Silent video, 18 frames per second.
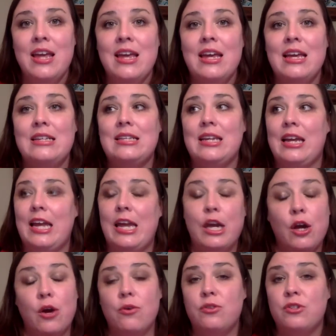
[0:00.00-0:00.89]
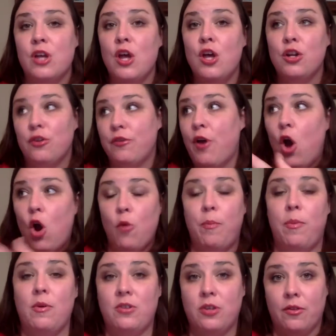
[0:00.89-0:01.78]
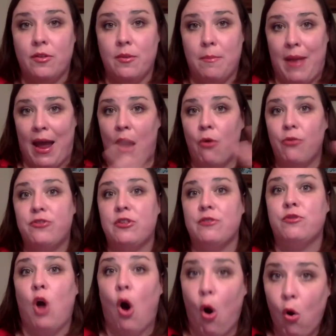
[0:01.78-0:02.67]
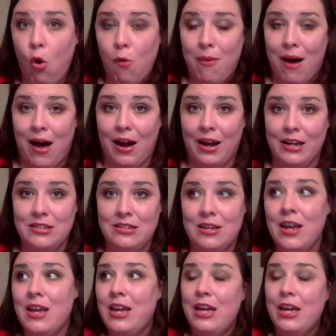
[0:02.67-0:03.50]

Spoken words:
is that he goes to the mouths of coal mines.